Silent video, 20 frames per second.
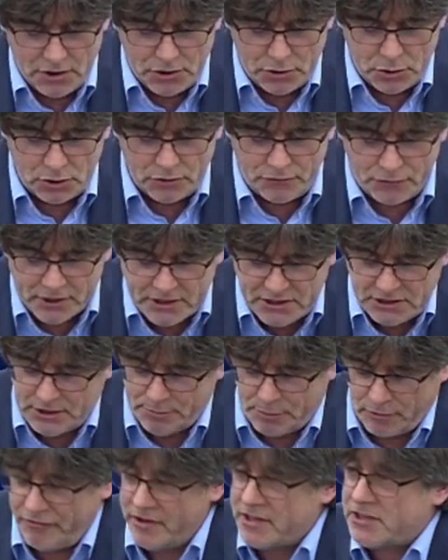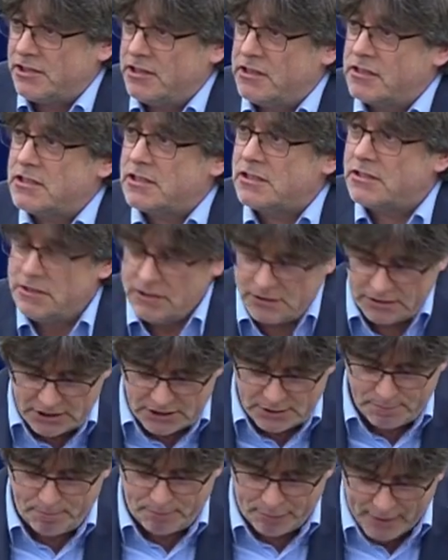university professors,
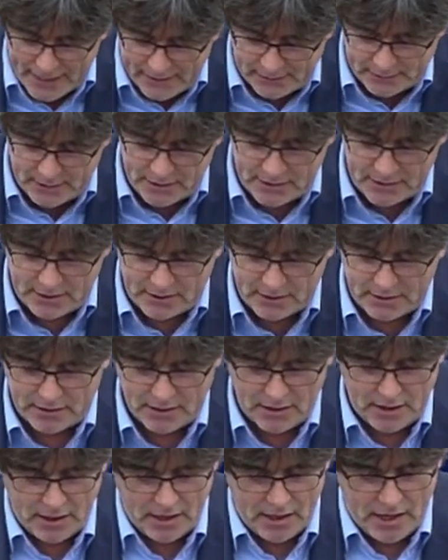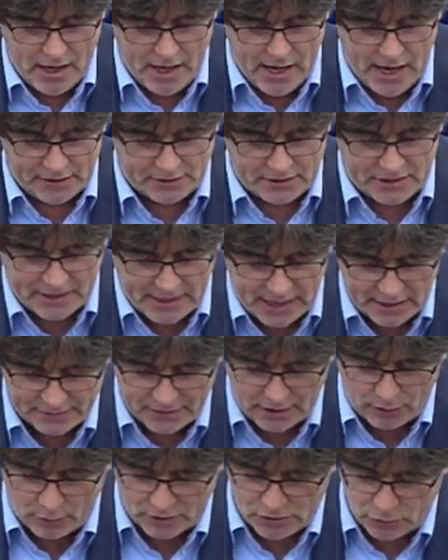this practice and
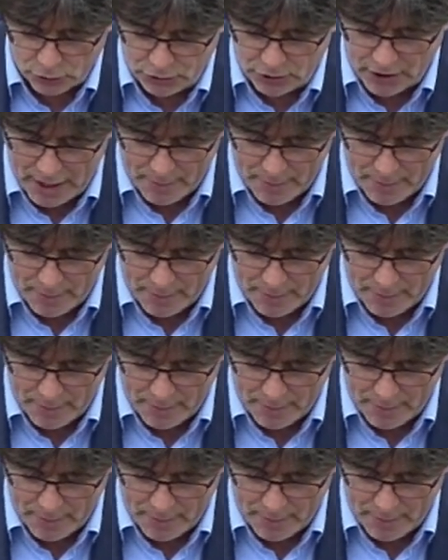scandal was also